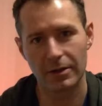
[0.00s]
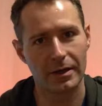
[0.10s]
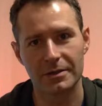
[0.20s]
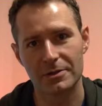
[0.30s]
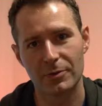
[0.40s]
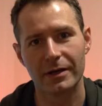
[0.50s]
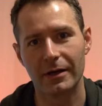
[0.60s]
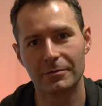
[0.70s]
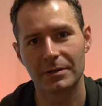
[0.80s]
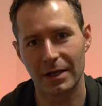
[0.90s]
the clock has run
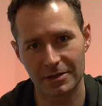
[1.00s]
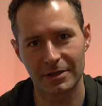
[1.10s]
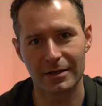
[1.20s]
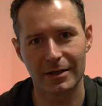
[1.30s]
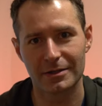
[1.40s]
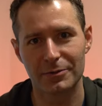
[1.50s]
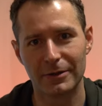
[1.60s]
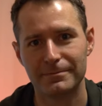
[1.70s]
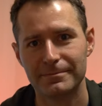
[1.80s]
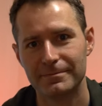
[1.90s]
out. Catch you in the next one.